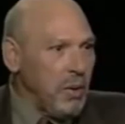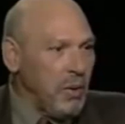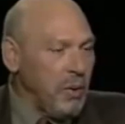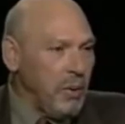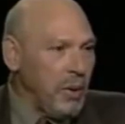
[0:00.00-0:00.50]
you
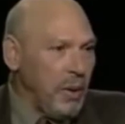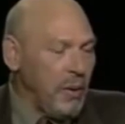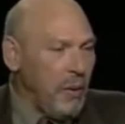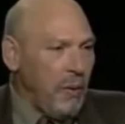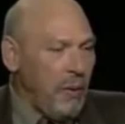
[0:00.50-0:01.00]
know, and,
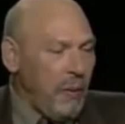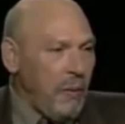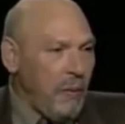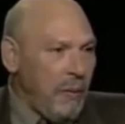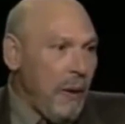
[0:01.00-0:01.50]

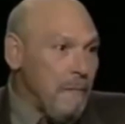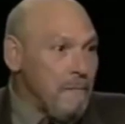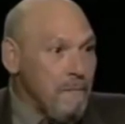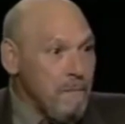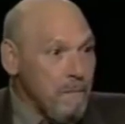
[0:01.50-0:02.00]
yeah.